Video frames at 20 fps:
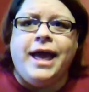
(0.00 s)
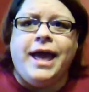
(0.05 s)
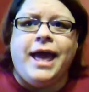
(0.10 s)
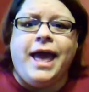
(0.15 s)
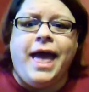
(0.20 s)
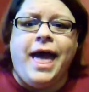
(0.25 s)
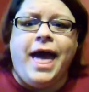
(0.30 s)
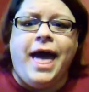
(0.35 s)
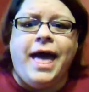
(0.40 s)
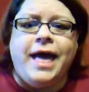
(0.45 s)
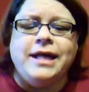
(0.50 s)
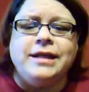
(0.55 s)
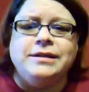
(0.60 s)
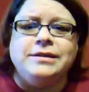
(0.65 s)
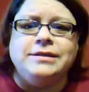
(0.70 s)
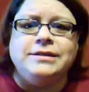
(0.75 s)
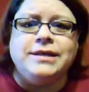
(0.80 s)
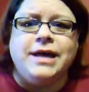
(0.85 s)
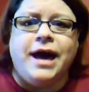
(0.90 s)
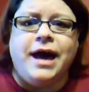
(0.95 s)

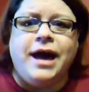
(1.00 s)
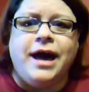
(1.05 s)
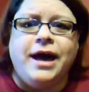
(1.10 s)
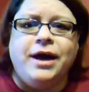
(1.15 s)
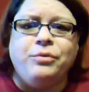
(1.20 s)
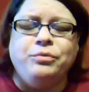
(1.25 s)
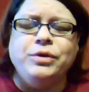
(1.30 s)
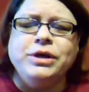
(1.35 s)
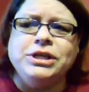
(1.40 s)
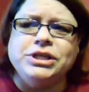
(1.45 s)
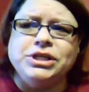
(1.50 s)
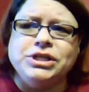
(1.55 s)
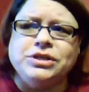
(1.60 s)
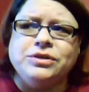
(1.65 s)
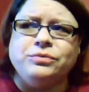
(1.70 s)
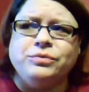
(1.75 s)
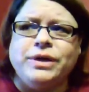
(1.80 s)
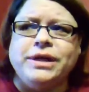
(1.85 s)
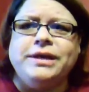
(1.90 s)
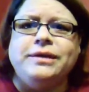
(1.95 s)
And
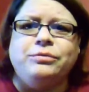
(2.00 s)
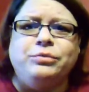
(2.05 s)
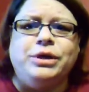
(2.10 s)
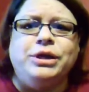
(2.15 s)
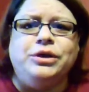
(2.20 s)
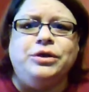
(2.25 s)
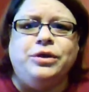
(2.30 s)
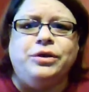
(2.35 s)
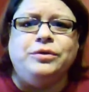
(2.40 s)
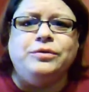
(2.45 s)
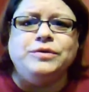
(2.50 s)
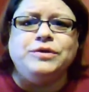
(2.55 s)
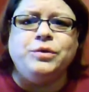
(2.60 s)
which we knew.